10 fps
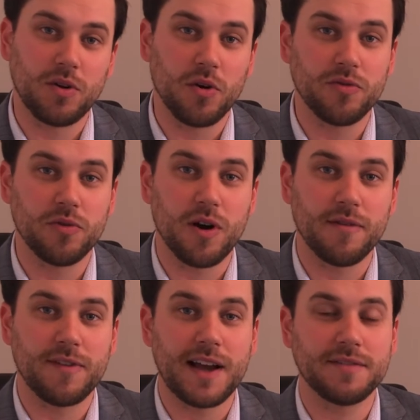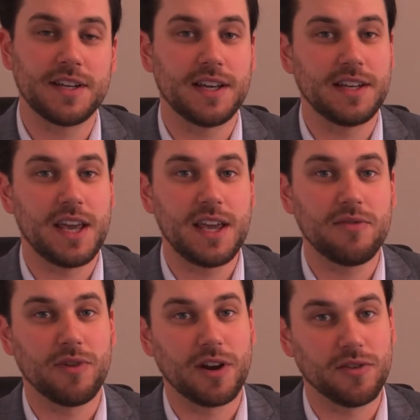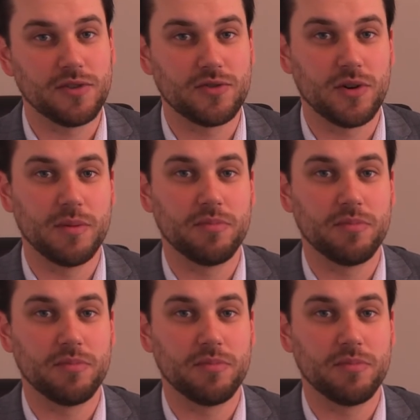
go through our 510(k) regulatory